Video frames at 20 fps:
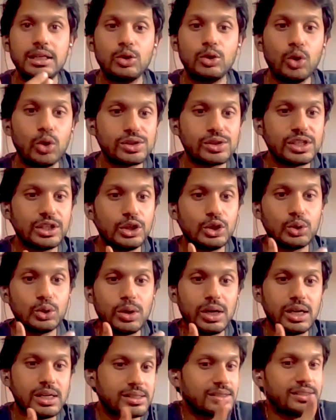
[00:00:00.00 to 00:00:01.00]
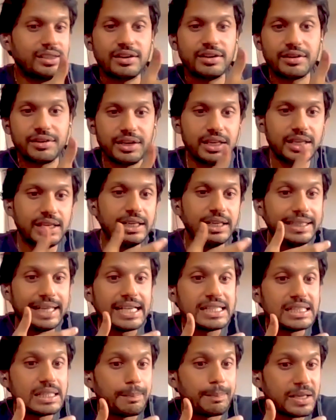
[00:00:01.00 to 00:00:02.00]
goes into a scenery, he
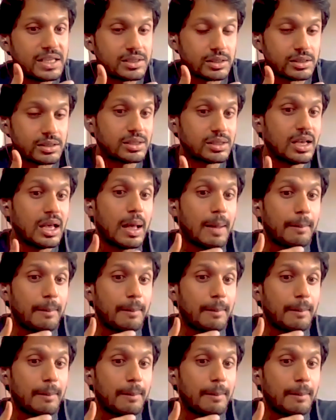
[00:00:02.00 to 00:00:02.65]
takes the pictures.